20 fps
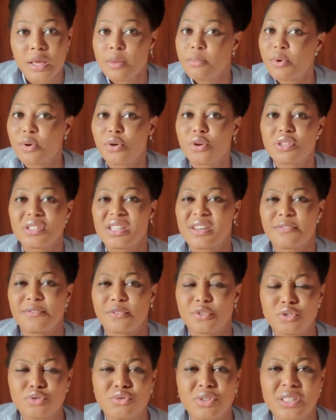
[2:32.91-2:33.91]
Because they're
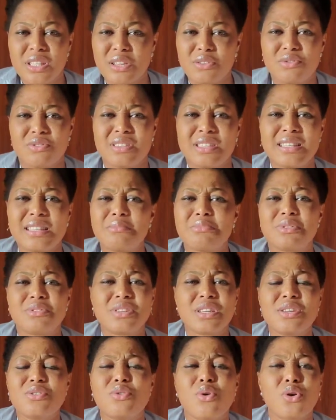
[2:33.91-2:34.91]
frustrated, you see them
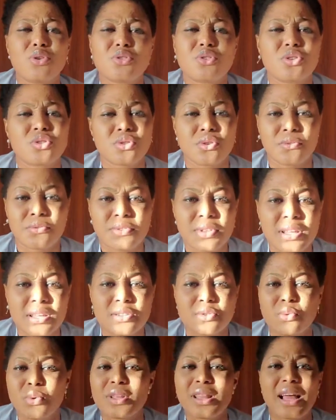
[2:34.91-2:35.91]
saying all sorts of
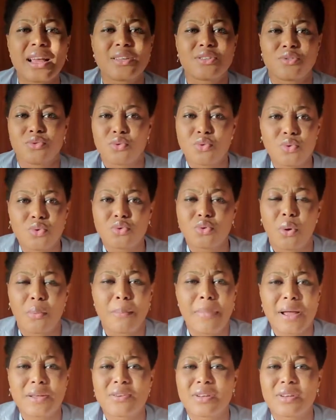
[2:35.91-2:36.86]
things, whether it's good or bad.